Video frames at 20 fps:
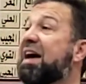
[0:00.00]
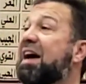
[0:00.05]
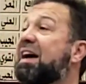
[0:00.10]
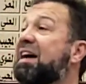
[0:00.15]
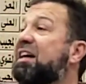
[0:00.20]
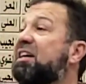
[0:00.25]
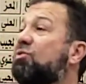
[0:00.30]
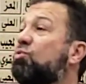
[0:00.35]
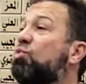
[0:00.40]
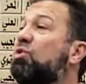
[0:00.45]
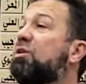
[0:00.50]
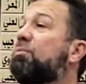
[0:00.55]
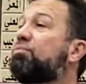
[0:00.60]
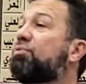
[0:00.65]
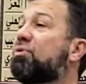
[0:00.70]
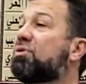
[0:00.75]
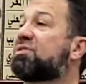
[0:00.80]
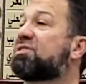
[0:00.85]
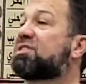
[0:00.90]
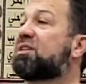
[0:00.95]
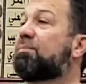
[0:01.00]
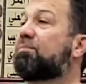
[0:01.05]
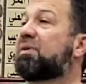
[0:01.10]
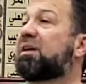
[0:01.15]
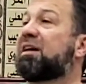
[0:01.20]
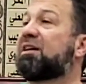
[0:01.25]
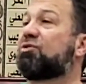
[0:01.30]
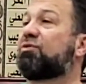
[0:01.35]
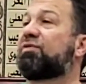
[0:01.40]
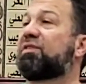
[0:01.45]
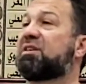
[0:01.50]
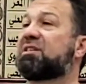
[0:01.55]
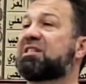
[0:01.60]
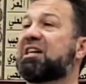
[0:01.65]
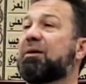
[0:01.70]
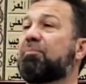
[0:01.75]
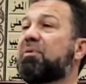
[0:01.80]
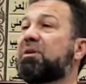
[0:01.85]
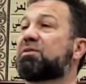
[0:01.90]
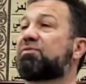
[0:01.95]
And we brought some kind of
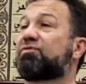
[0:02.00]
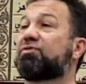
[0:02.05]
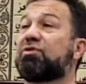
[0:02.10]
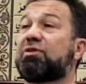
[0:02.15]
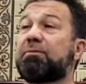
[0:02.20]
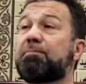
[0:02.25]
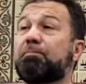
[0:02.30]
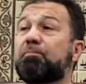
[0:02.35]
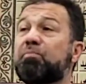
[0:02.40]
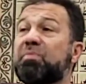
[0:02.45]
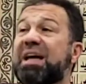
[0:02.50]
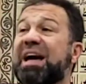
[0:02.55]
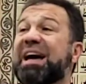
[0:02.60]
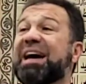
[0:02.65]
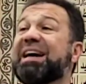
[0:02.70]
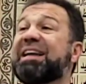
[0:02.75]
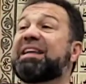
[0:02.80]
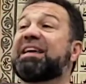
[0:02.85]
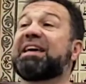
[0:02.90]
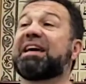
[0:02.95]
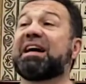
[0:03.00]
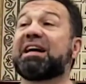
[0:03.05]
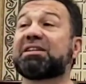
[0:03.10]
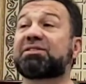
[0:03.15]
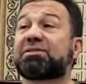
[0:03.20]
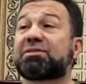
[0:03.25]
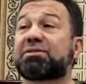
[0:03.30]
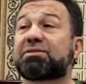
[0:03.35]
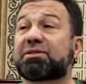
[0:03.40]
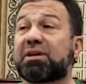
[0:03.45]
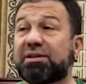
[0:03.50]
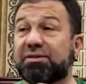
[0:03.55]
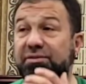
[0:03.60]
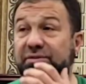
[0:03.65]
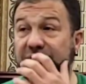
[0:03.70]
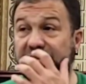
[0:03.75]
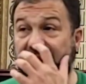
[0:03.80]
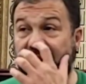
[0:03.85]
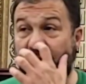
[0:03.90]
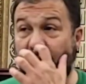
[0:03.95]
examples from Ali
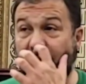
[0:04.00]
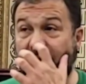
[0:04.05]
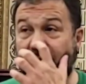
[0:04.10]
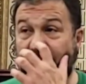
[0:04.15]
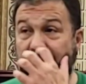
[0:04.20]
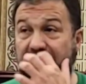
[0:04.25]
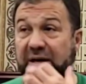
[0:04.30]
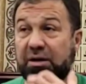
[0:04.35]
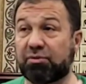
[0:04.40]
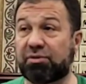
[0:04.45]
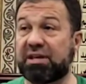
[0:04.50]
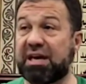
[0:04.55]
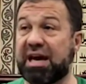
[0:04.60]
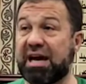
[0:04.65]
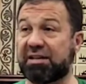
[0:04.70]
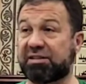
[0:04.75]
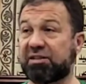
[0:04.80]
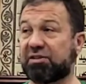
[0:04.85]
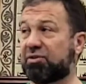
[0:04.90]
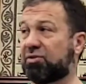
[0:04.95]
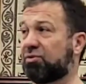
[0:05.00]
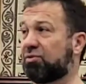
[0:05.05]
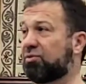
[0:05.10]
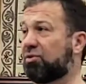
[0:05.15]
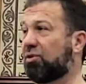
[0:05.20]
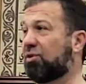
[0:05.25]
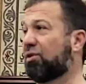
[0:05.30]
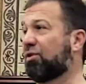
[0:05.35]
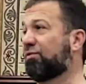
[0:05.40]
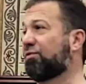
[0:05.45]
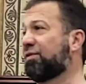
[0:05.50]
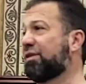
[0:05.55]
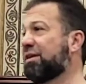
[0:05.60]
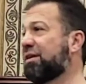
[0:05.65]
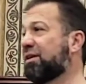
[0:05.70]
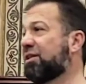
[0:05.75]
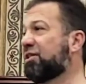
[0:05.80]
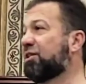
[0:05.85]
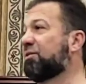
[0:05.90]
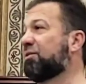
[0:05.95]
At-Tantawi about the attitude of
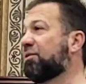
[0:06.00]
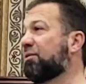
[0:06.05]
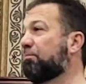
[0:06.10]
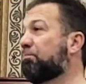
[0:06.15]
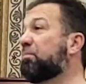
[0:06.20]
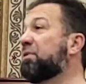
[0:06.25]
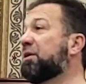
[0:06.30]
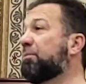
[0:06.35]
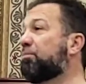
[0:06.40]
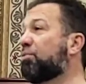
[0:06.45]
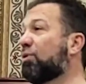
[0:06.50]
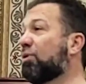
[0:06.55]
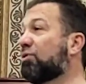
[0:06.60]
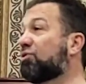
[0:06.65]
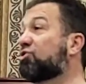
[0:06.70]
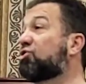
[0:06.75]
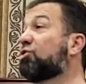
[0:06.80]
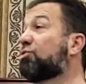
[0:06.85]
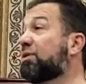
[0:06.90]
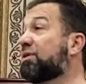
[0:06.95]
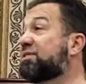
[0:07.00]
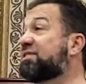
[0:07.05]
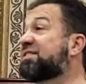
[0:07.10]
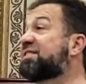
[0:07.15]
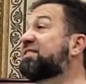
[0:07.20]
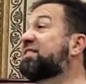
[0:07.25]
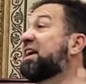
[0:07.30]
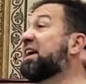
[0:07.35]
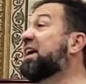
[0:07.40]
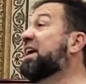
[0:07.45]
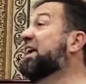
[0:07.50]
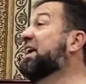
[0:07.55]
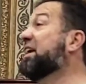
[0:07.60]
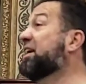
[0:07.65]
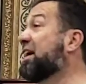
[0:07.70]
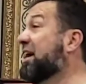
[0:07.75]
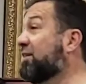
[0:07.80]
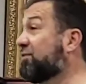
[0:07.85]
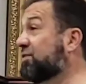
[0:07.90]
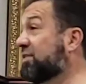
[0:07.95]
the people towards the
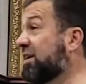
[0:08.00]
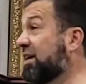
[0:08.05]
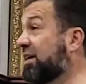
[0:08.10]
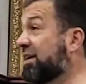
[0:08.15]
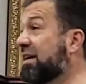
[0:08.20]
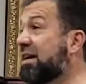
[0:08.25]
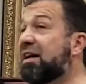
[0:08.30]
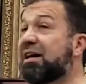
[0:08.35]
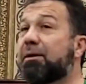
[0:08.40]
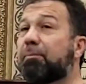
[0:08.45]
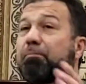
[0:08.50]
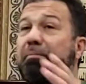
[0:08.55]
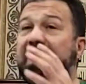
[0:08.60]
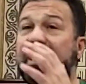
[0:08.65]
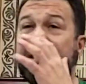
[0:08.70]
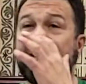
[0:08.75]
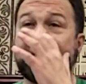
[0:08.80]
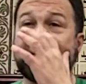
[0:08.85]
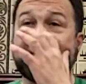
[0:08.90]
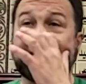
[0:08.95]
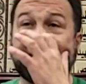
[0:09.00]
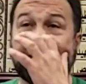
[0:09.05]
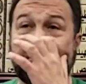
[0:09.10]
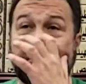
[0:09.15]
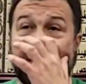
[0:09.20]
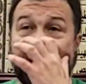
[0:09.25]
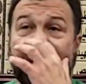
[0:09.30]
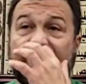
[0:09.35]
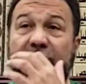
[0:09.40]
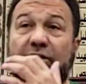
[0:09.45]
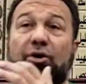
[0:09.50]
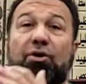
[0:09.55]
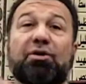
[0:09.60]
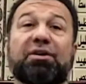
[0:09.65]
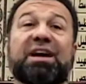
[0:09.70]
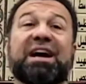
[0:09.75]
hereafter by resembling or